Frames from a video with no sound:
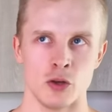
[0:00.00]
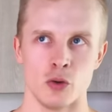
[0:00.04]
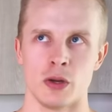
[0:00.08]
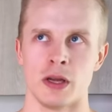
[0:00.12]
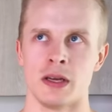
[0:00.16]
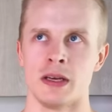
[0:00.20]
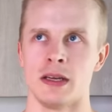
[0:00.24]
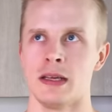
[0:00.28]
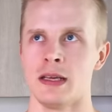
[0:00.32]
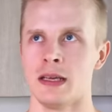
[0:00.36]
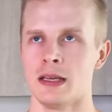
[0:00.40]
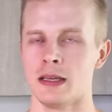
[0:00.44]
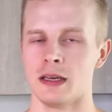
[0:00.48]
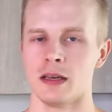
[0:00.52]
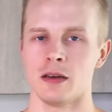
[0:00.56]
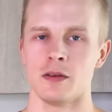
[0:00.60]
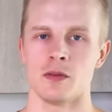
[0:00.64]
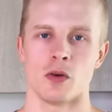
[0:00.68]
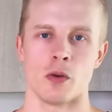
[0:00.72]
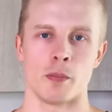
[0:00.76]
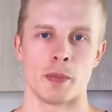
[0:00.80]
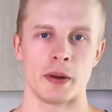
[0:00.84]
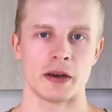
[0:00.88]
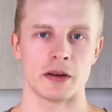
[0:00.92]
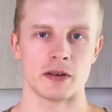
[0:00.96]
You can eat it
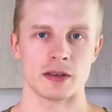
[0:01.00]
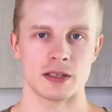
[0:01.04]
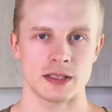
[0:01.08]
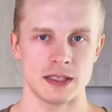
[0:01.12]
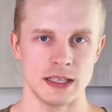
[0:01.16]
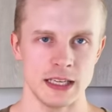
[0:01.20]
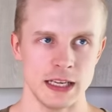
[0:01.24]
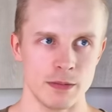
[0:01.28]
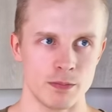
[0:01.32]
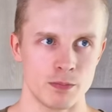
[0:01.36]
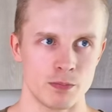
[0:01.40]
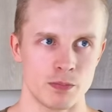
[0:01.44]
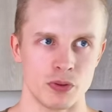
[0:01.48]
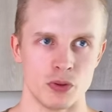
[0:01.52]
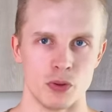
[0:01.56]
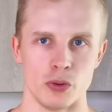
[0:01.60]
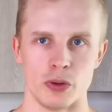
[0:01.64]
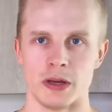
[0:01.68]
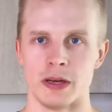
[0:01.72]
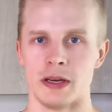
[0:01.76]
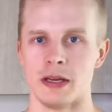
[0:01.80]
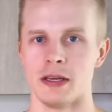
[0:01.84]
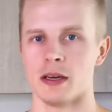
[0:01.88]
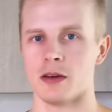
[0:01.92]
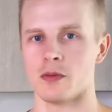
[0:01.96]
for better sleep. You
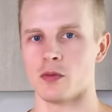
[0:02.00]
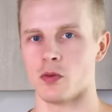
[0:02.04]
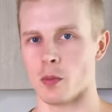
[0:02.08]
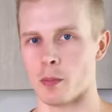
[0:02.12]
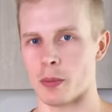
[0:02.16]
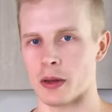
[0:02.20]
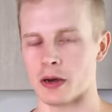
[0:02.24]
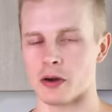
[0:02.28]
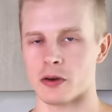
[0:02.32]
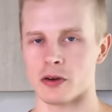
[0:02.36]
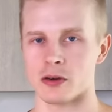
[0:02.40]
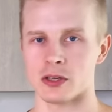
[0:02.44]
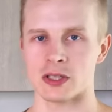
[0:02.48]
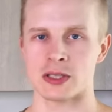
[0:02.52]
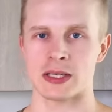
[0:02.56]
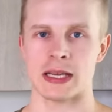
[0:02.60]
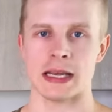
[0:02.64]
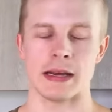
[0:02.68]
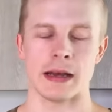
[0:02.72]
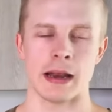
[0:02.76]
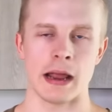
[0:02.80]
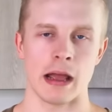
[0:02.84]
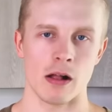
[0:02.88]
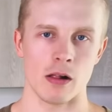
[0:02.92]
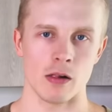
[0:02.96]
can eat it for better
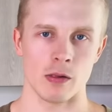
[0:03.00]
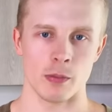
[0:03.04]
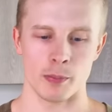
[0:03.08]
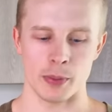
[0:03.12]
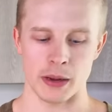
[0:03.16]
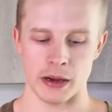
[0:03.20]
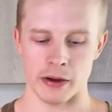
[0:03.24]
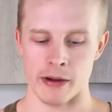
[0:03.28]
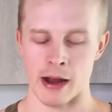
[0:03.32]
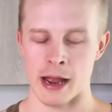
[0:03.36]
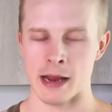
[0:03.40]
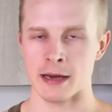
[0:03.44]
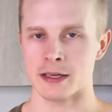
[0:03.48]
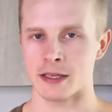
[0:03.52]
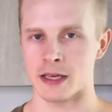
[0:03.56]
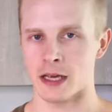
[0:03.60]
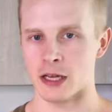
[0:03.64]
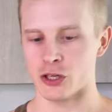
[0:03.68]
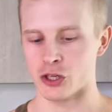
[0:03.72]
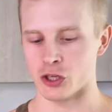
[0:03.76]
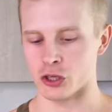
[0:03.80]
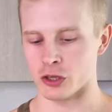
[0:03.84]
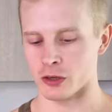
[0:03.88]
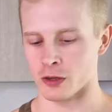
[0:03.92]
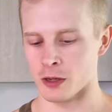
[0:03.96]
skin health, better
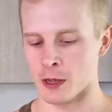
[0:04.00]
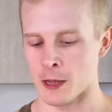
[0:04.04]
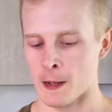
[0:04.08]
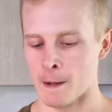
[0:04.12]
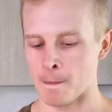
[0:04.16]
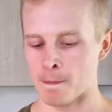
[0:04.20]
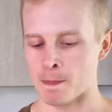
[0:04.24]
anti-aging,